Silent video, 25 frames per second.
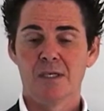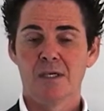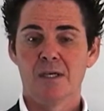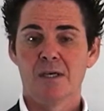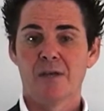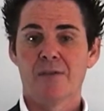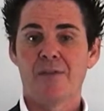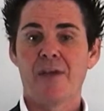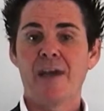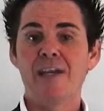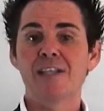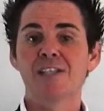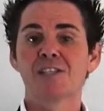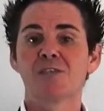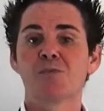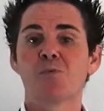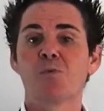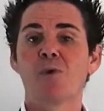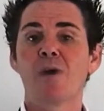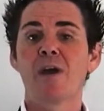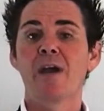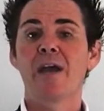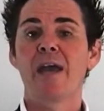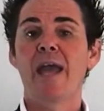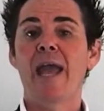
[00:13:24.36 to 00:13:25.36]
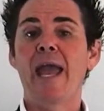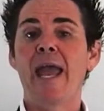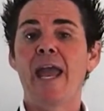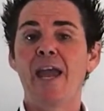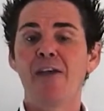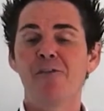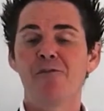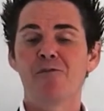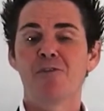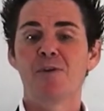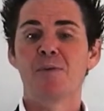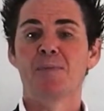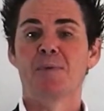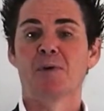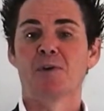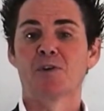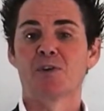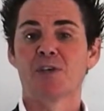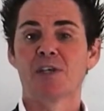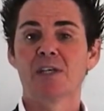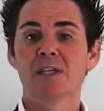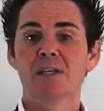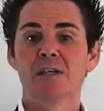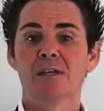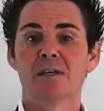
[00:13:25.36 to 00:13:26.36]
That's where
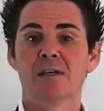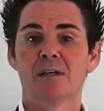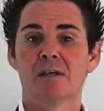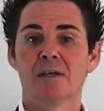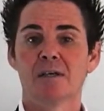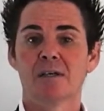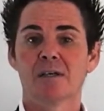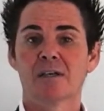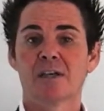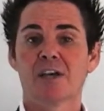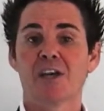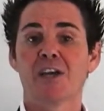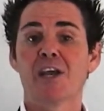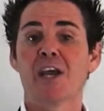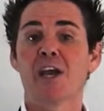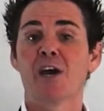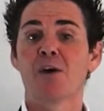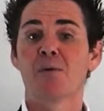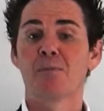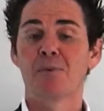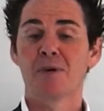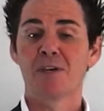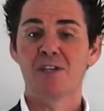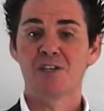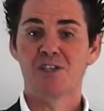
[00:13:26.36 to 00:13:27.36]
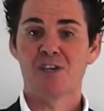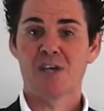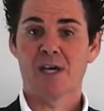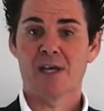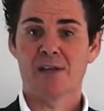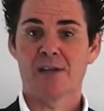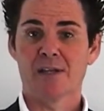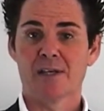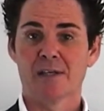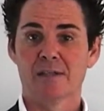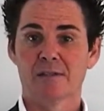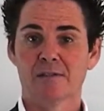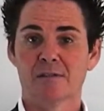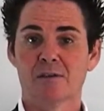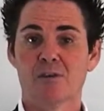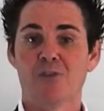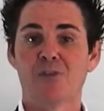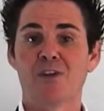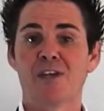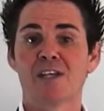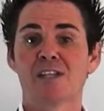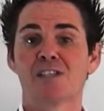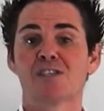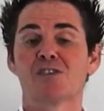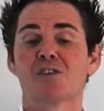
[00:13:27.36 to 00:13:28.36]
everybody can help each other on
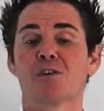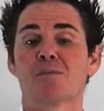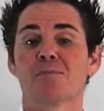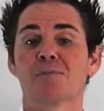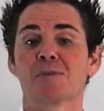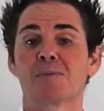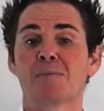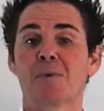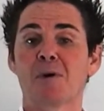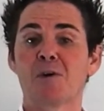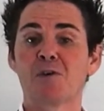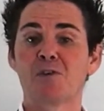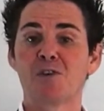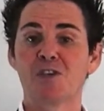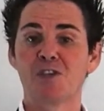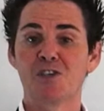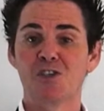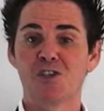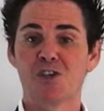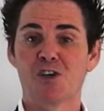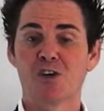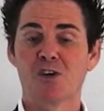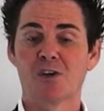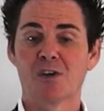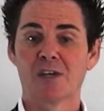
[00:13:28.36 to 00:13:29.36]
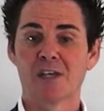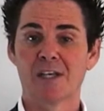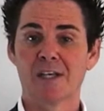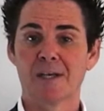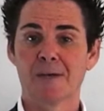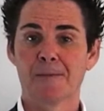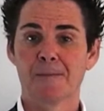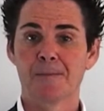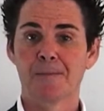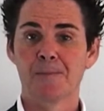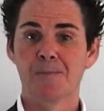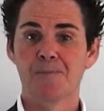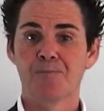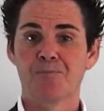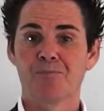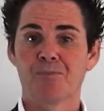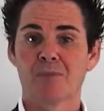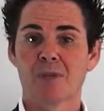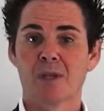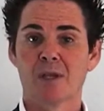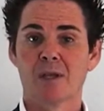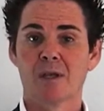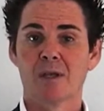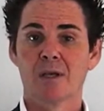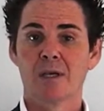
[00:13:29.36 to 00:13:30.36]
their stop smoking journey.
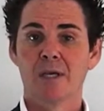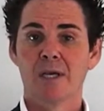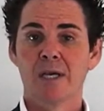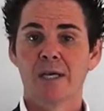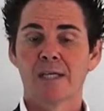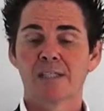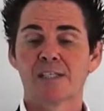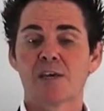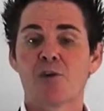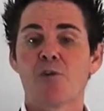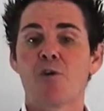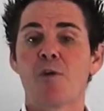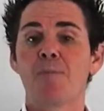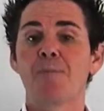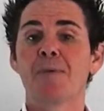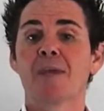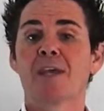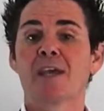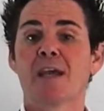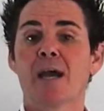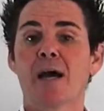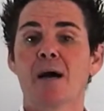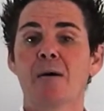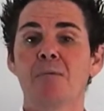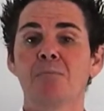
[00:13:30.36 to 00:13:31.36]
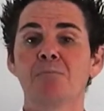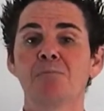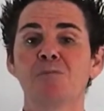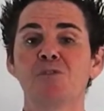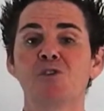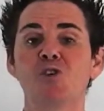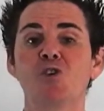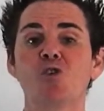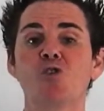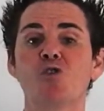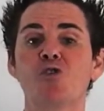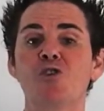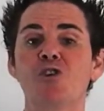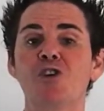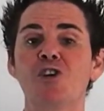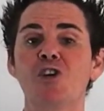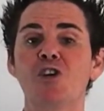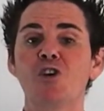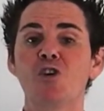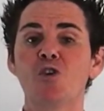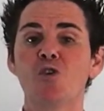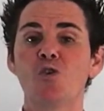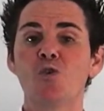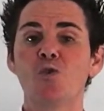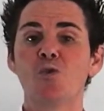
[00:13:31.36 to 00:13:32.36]
So it becomes your
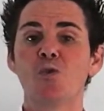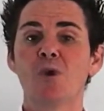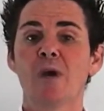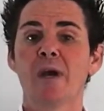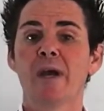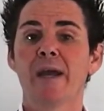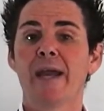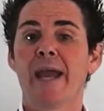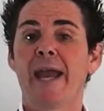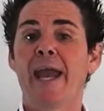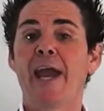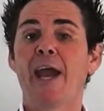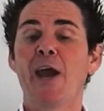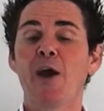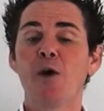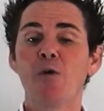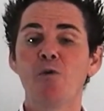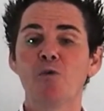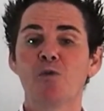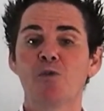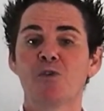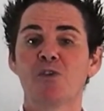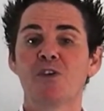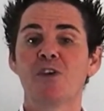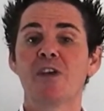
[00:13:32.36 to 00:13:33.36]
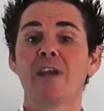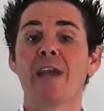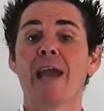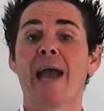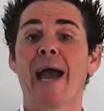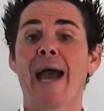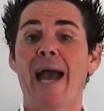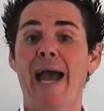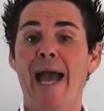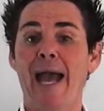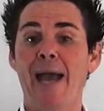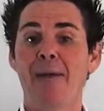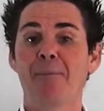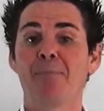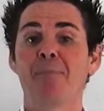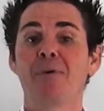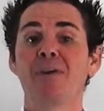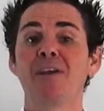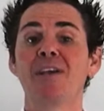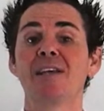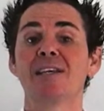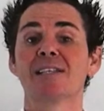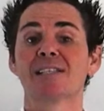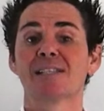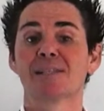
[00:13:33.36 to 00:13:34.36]
new, healthy,
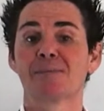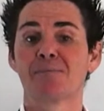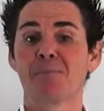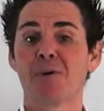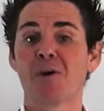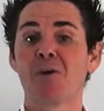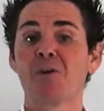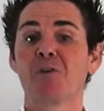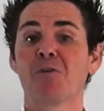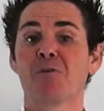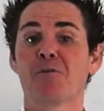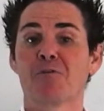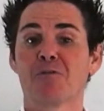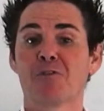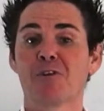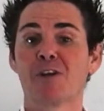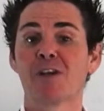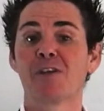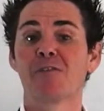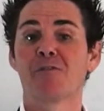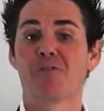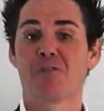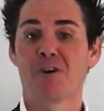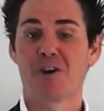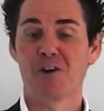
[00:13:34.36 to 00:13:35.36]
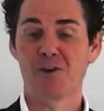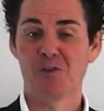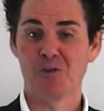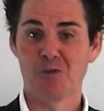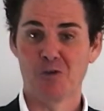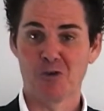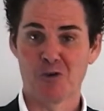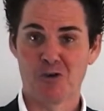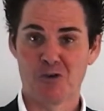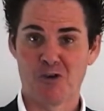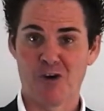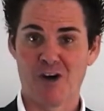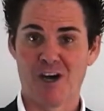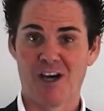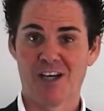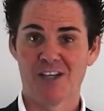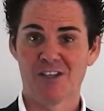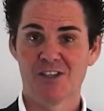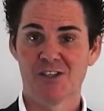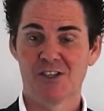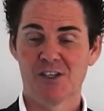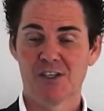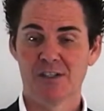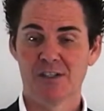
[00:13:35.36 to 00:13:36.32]
happy, smoke-free friend or crutch.